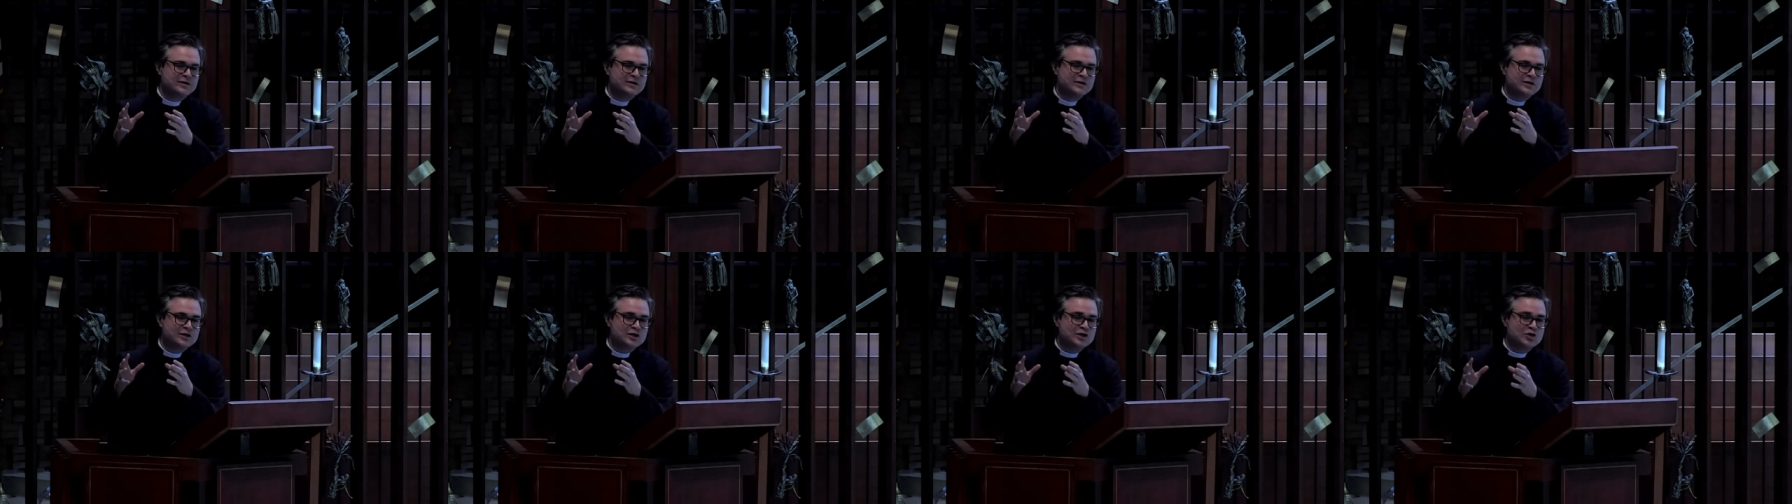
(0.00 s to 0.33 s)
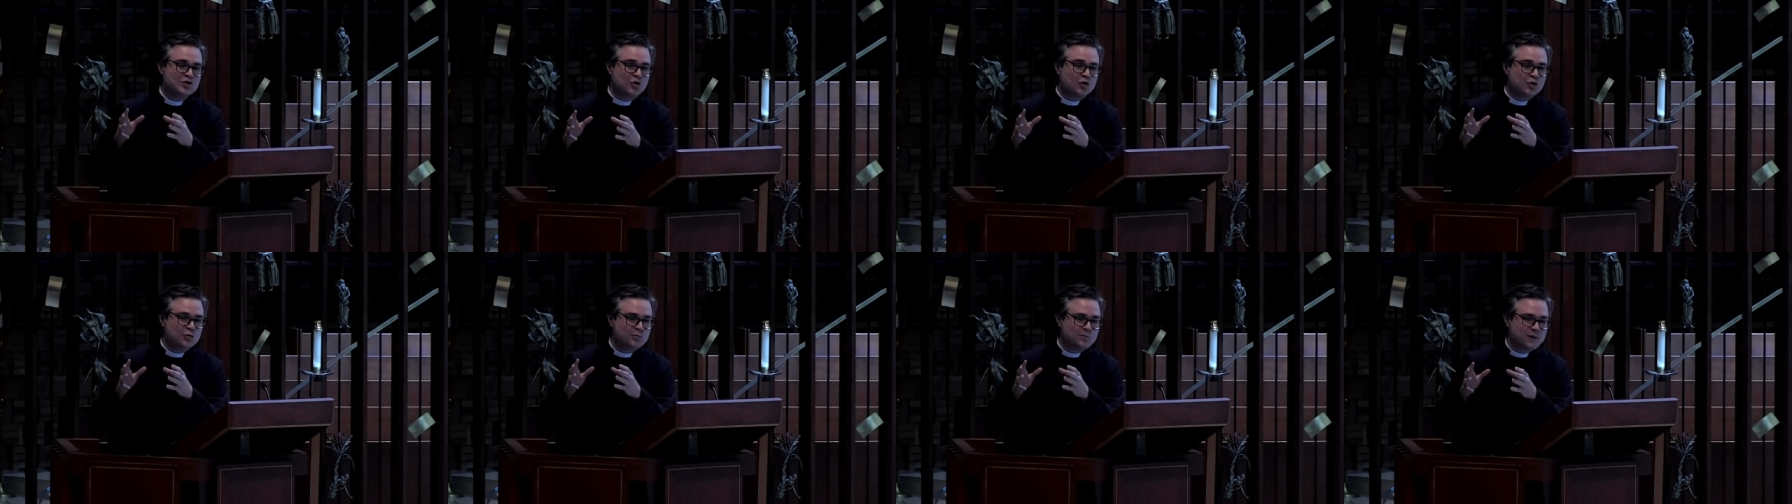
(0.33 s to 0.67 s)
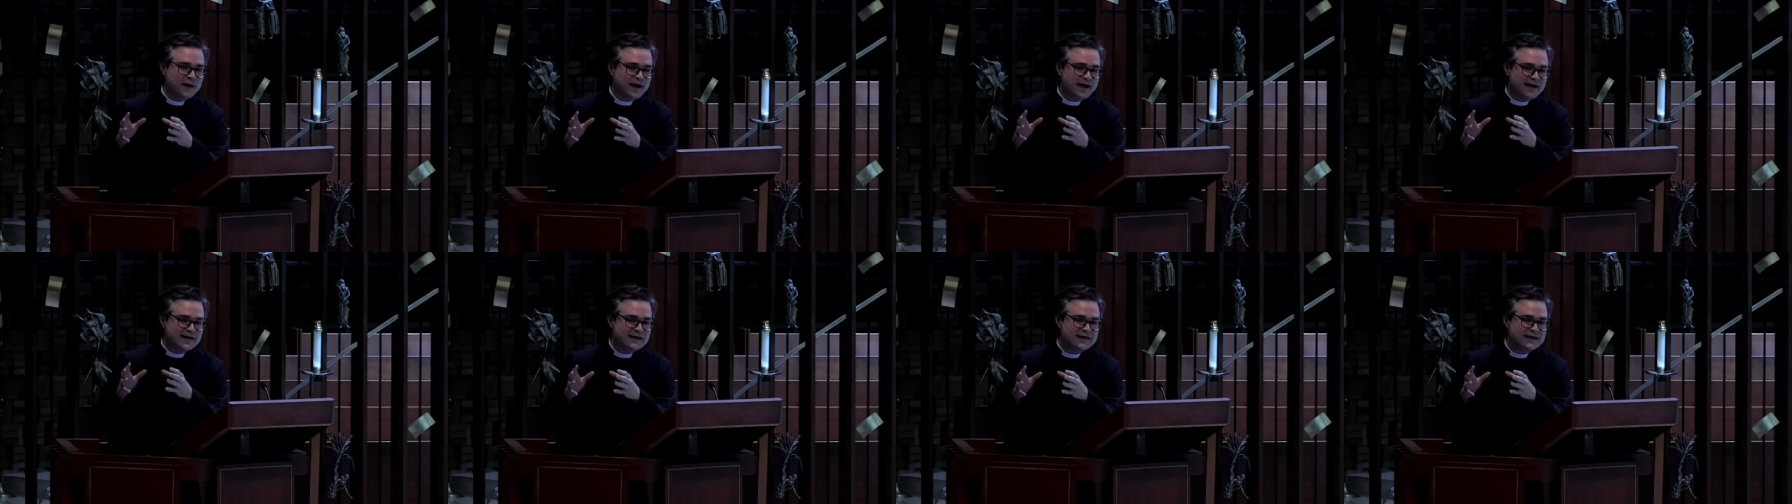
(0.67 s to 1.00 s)
your
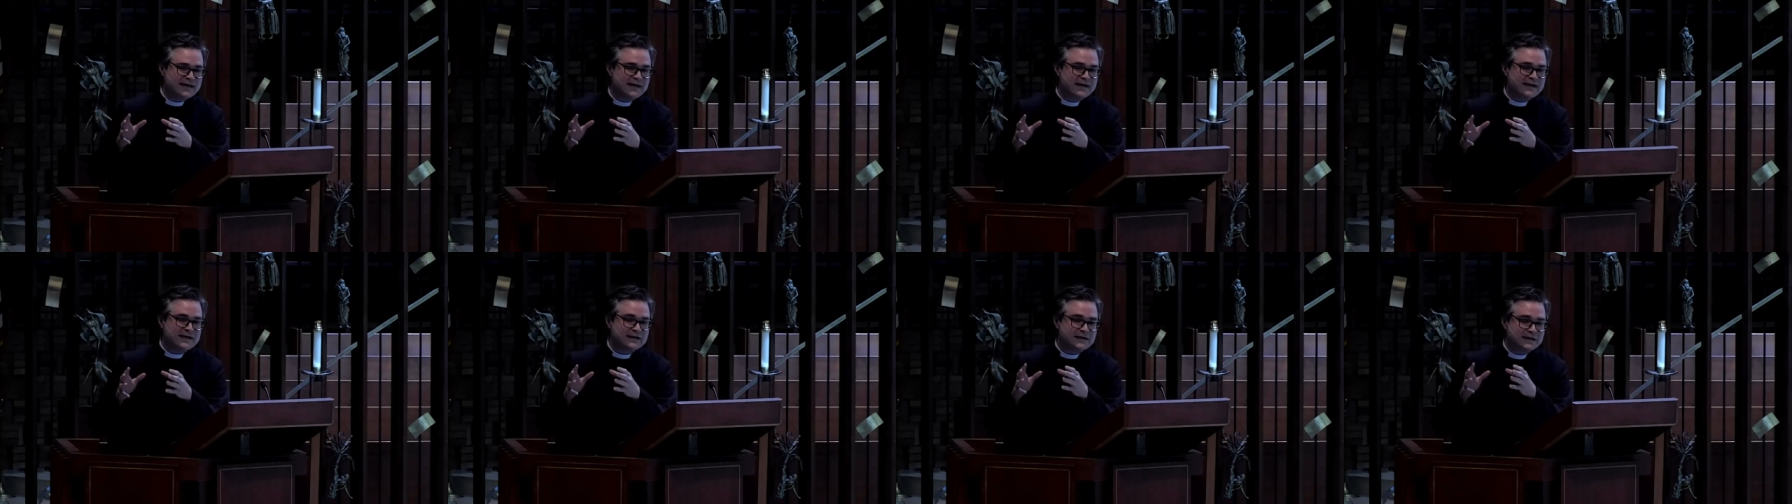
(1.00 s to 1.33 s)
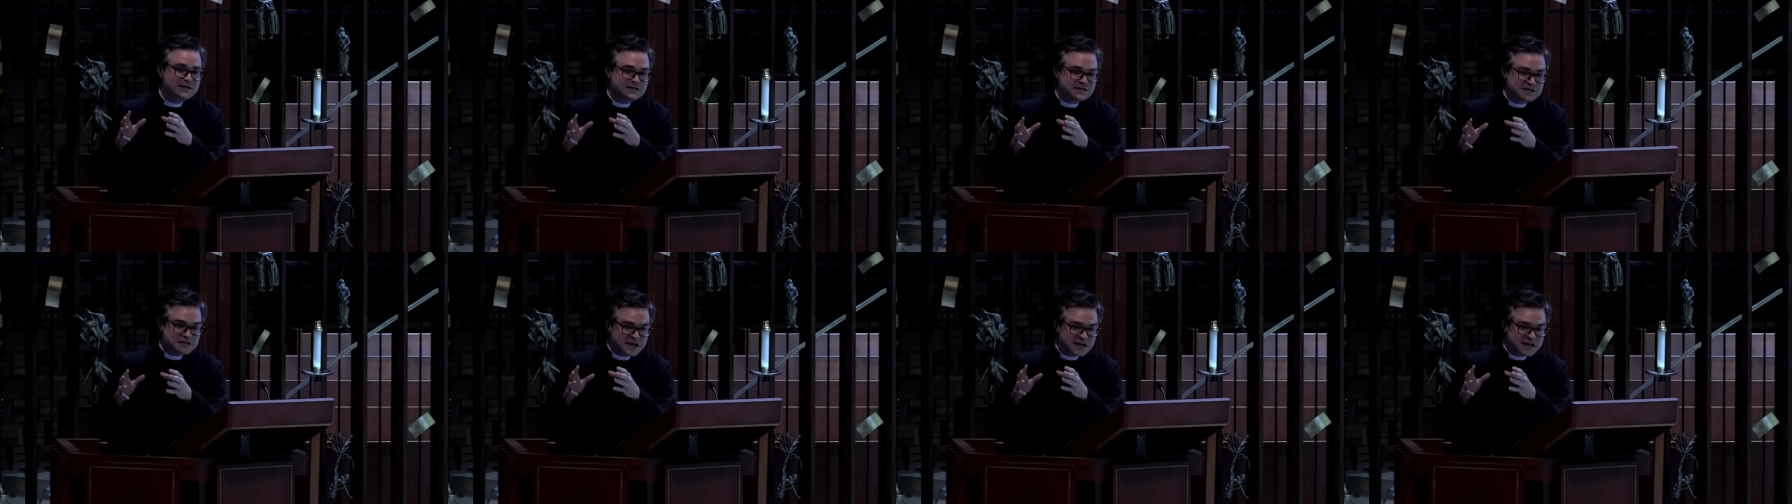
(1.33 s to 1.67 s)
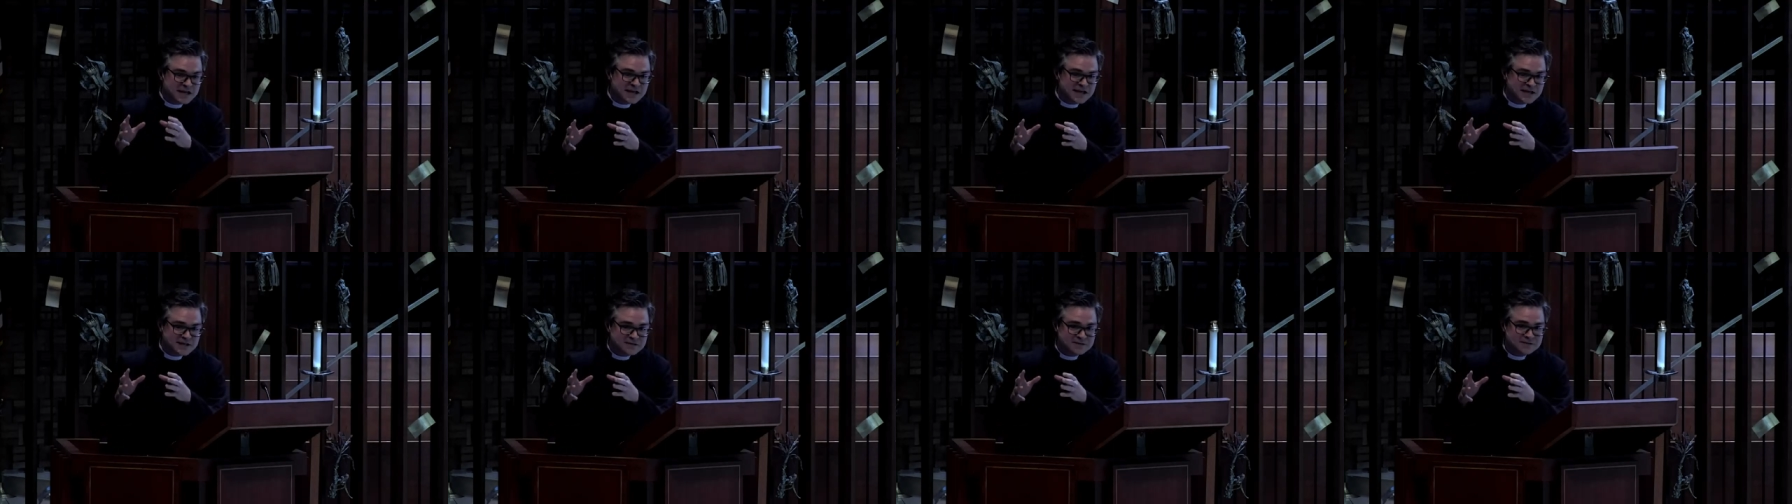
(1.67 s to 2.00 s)
bad day to
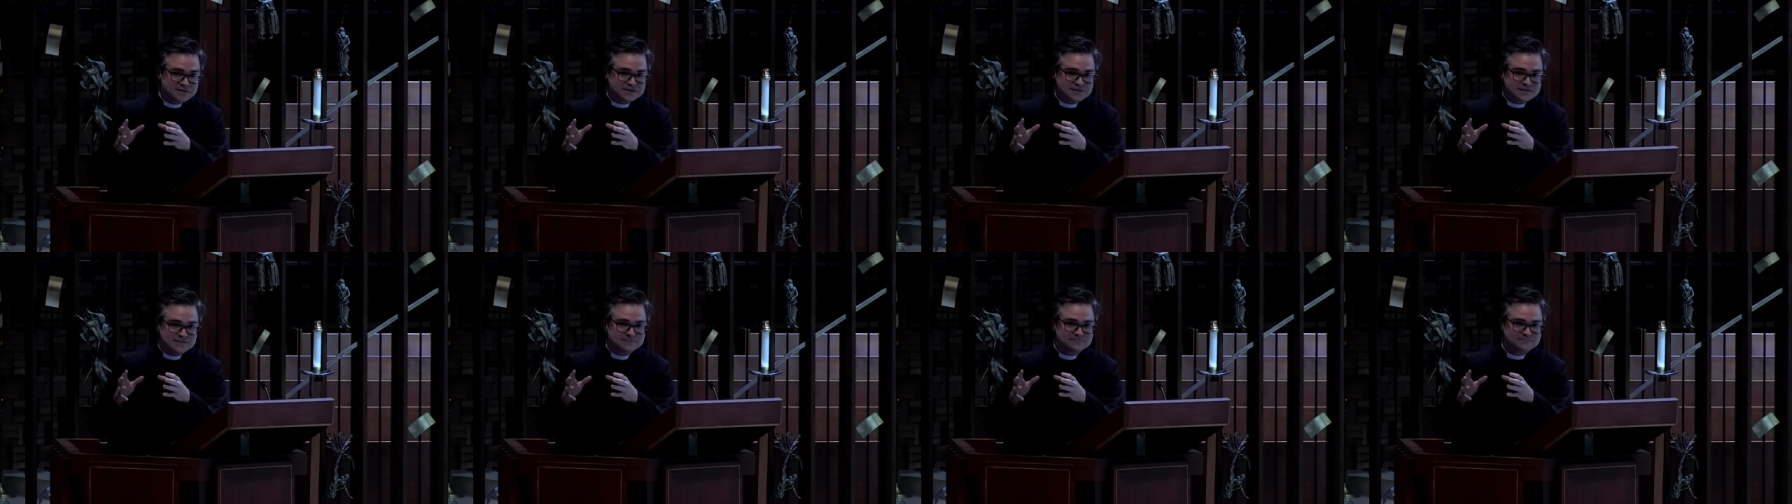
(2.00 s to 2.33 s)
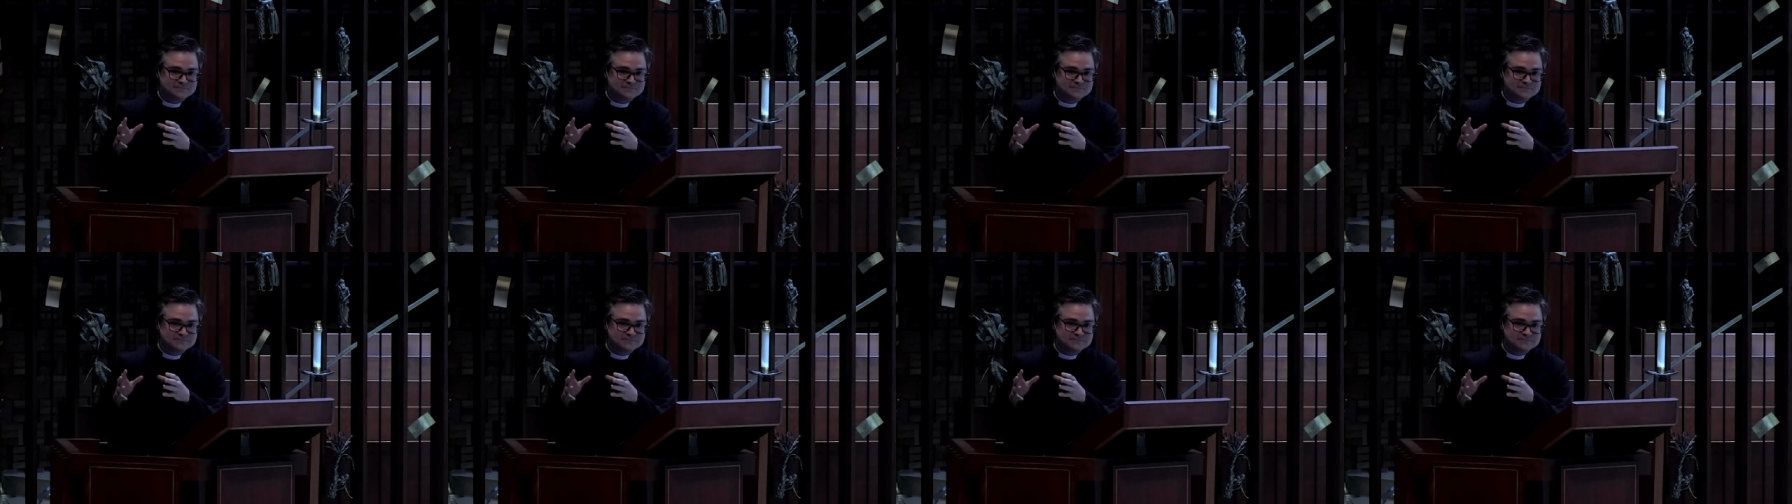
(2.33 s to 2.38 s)
His,